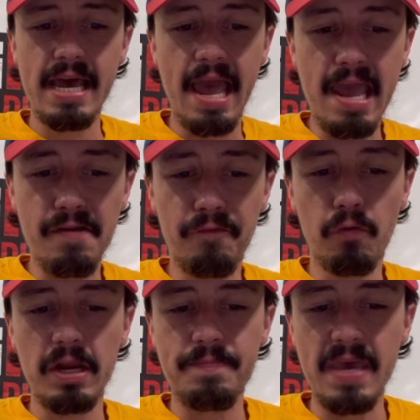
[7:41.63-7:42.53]

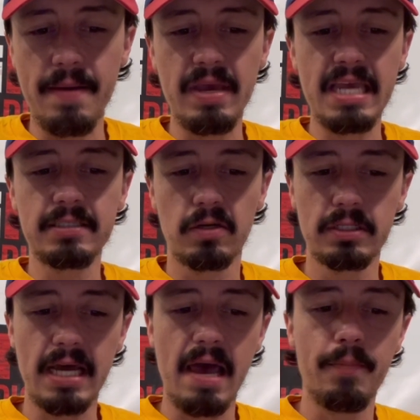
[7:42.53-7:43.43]
8.40 p.m. Eastern
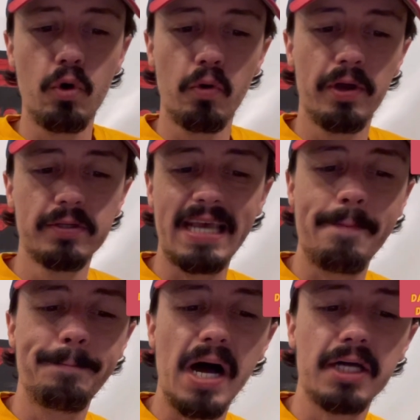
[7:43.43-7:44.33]
Time. Orioles
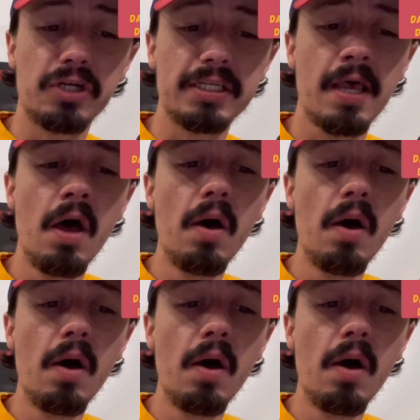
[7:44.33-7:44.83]
at Padres.